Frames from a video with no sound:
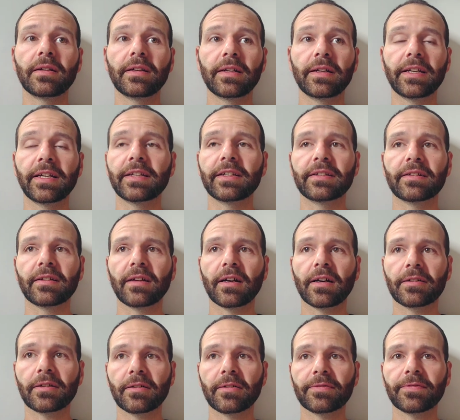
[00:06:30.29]
in and on
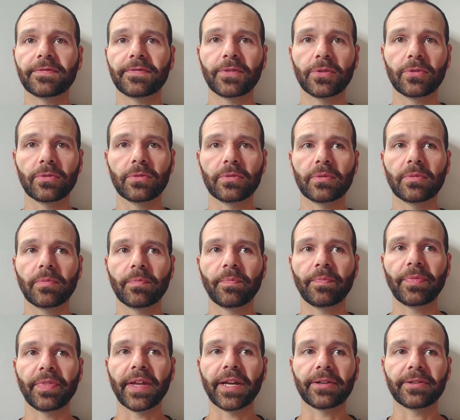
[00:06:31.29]
our food
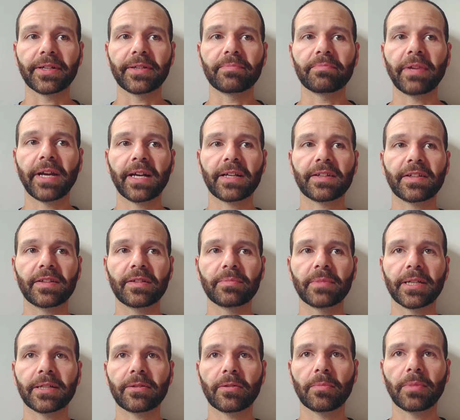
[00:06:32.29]
that are impacting the
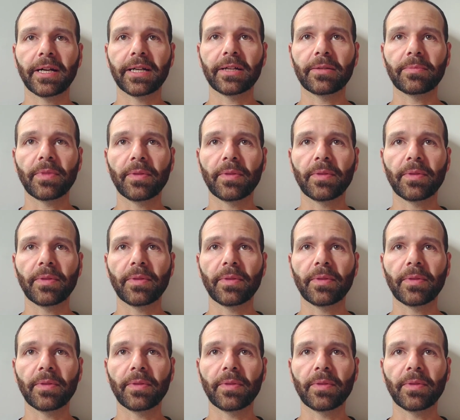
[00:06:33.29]
microbiome.